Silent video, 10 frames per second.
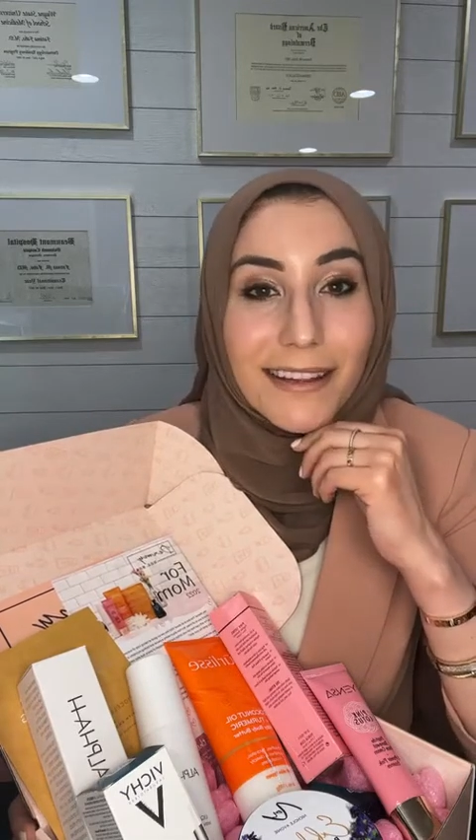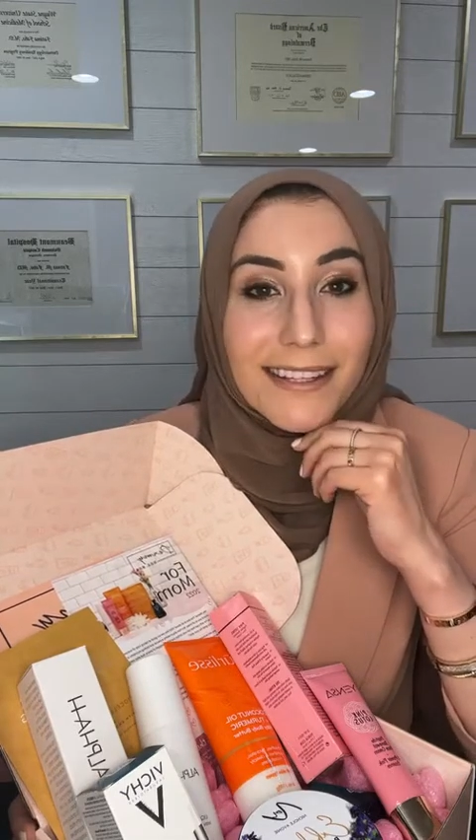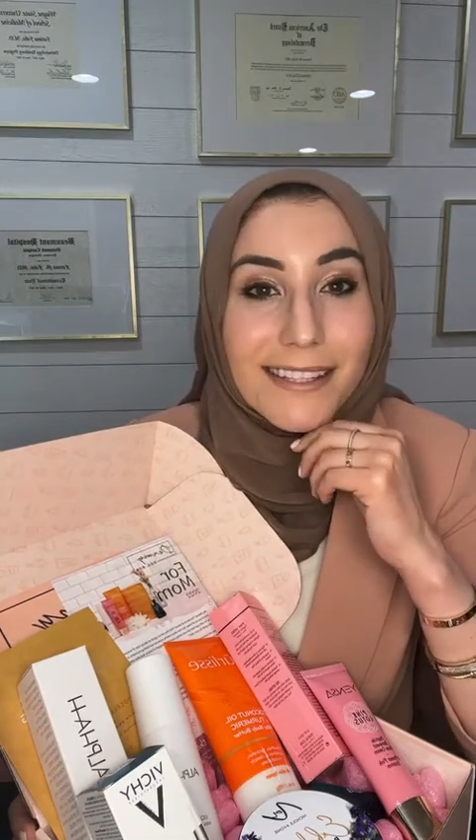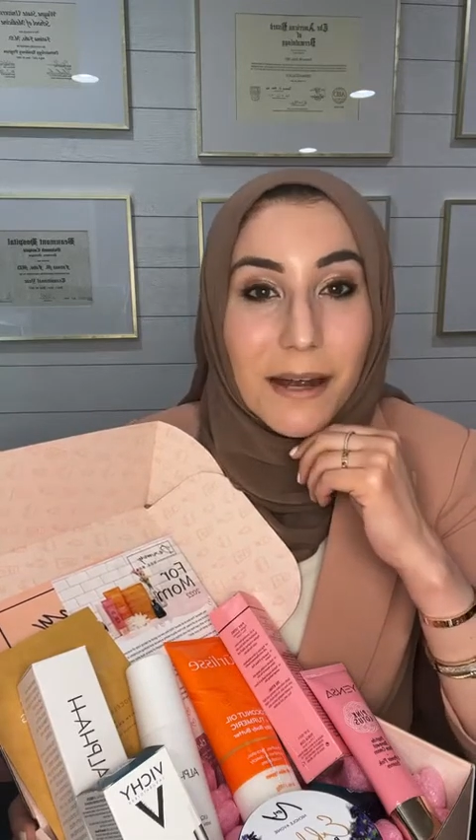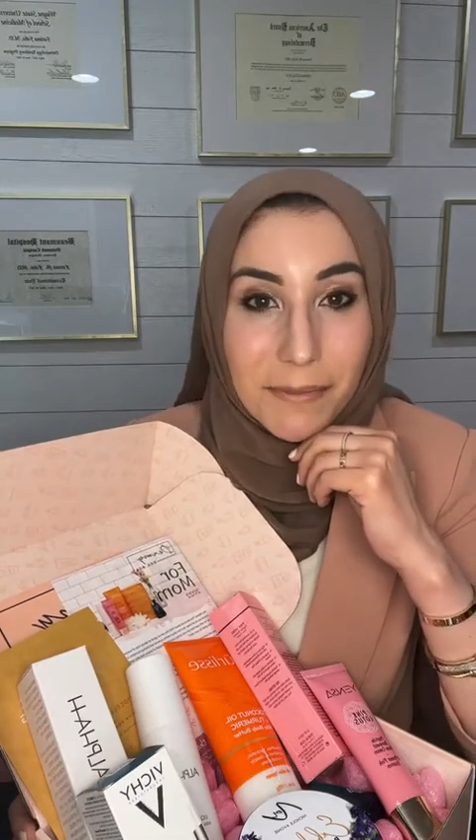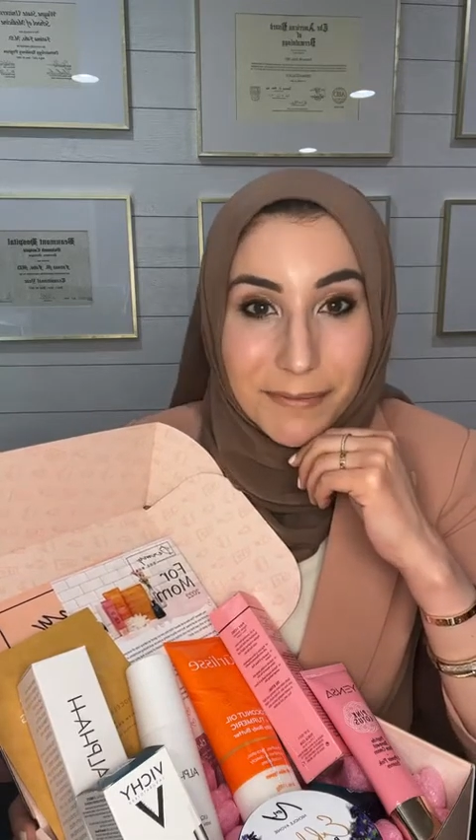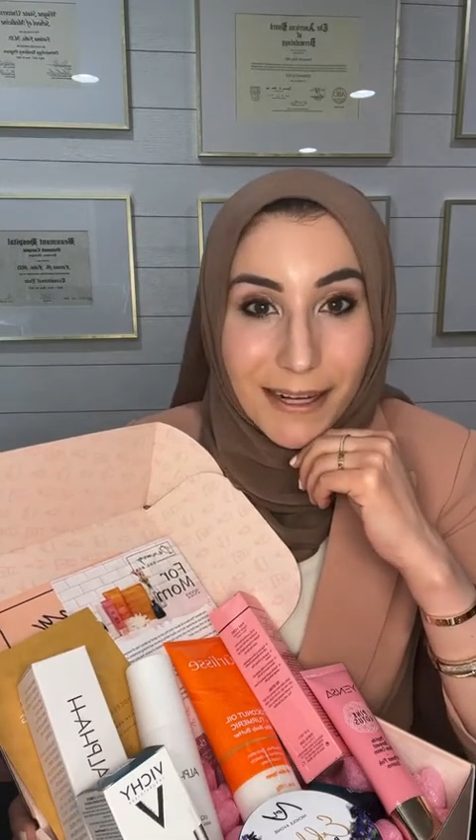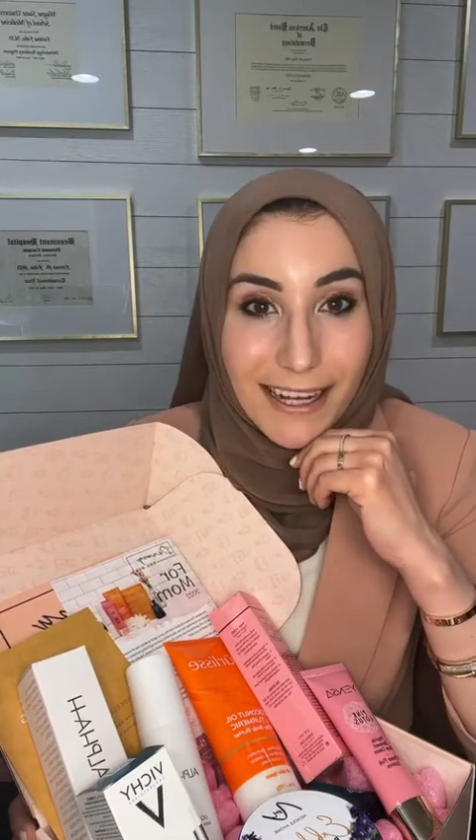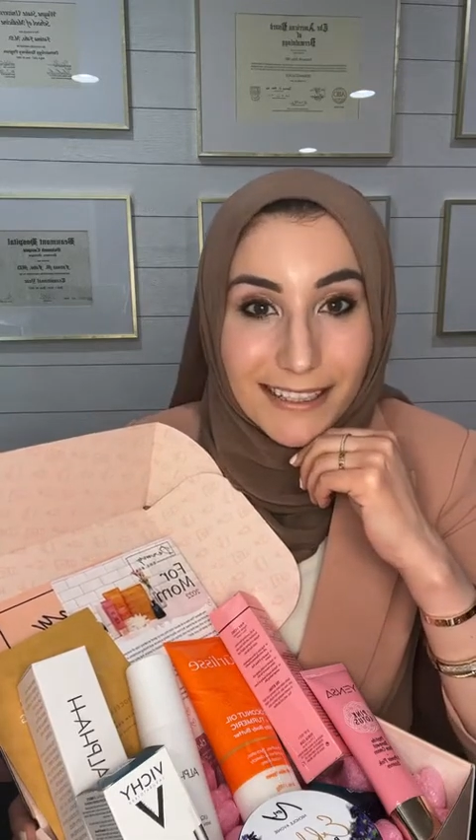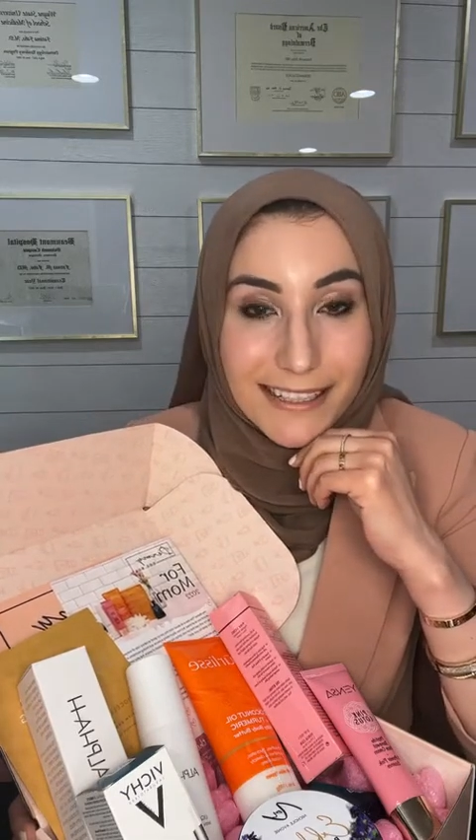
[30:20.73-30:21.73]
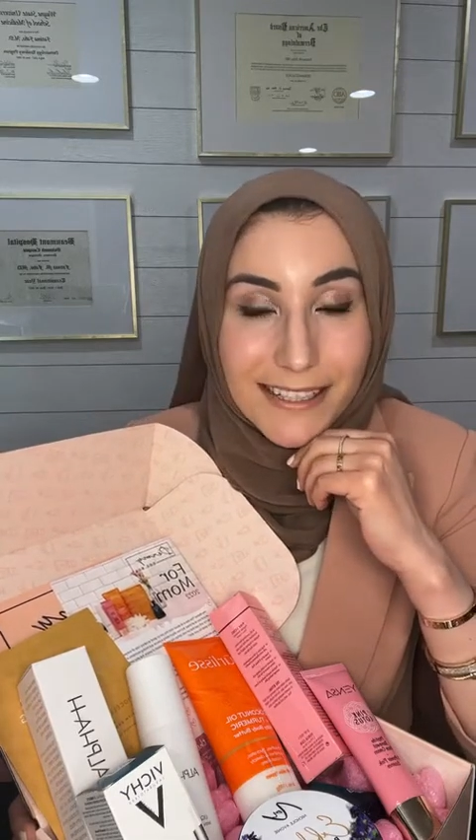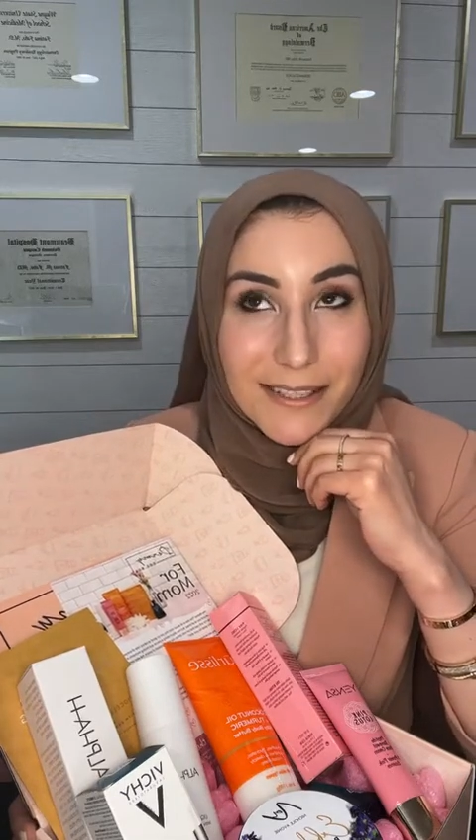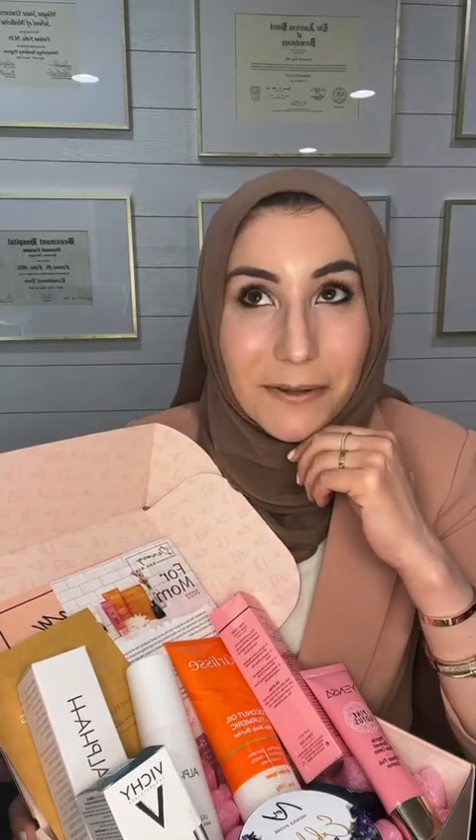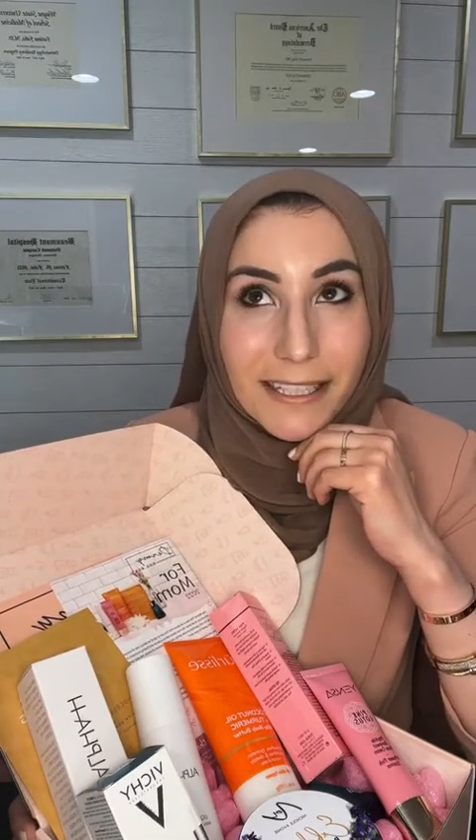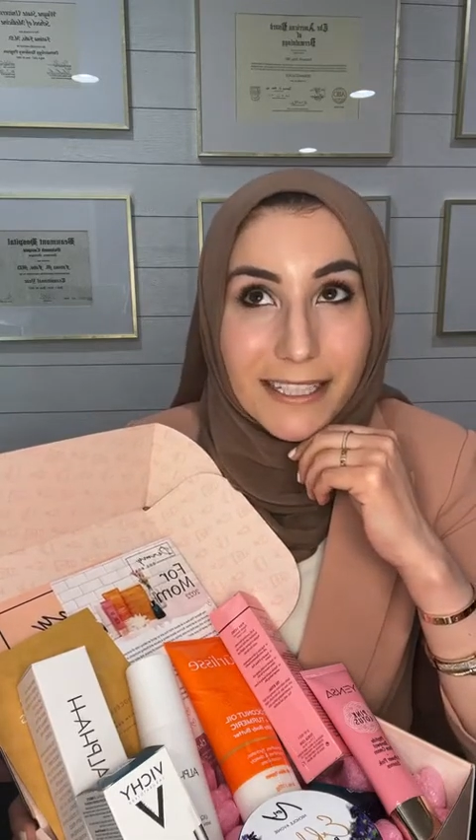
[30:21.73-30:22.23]
that the summer box
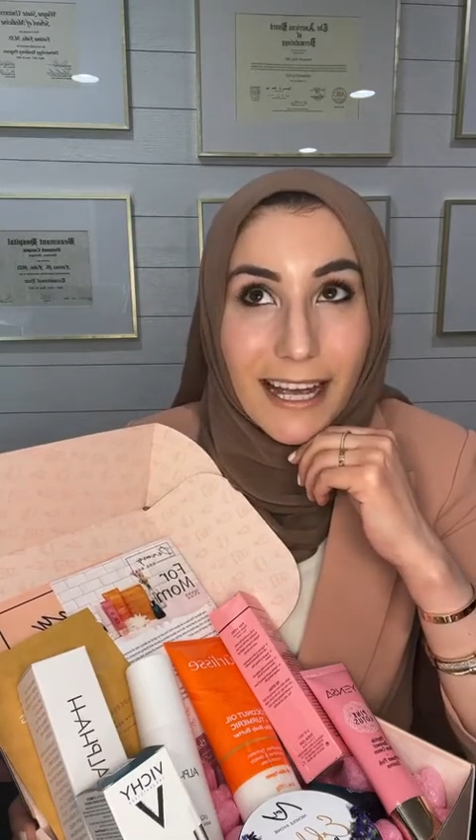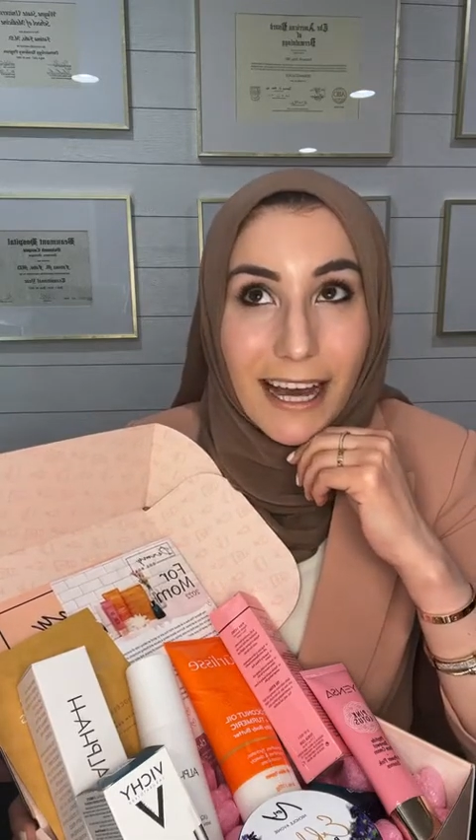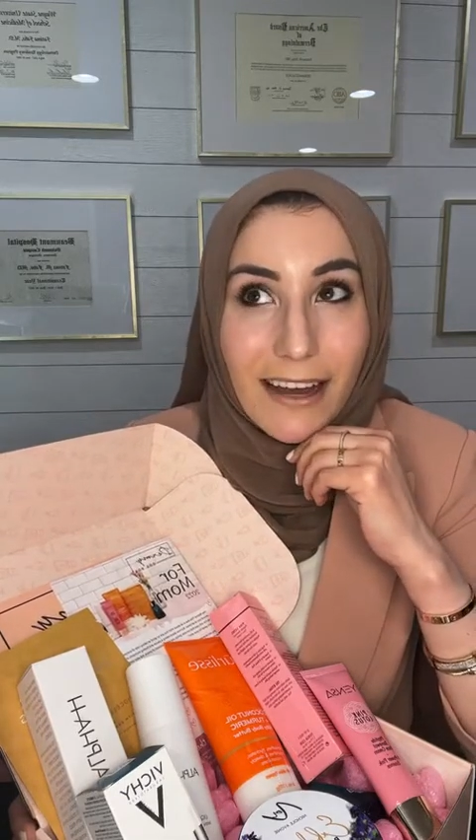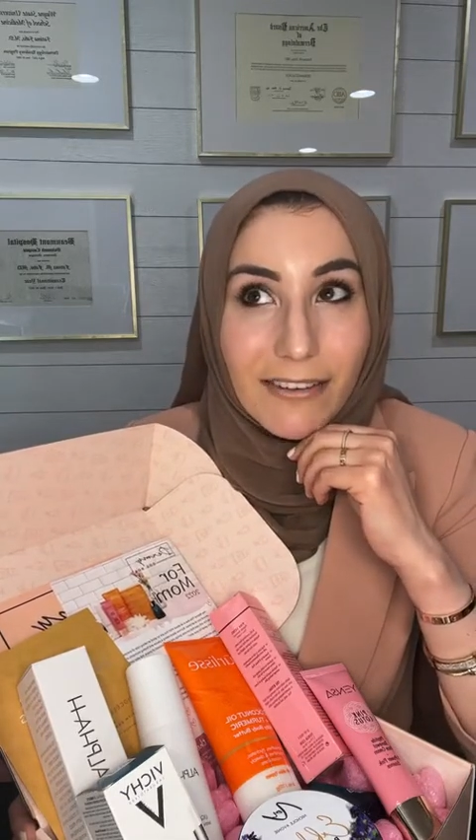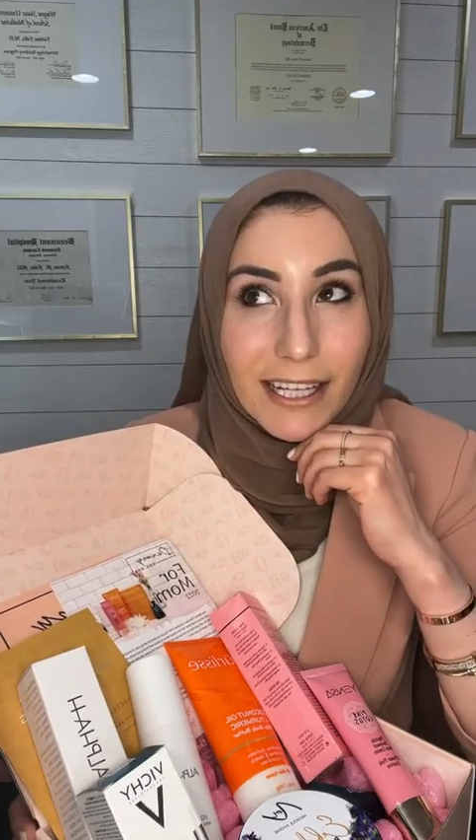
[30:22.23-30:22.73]
is going to have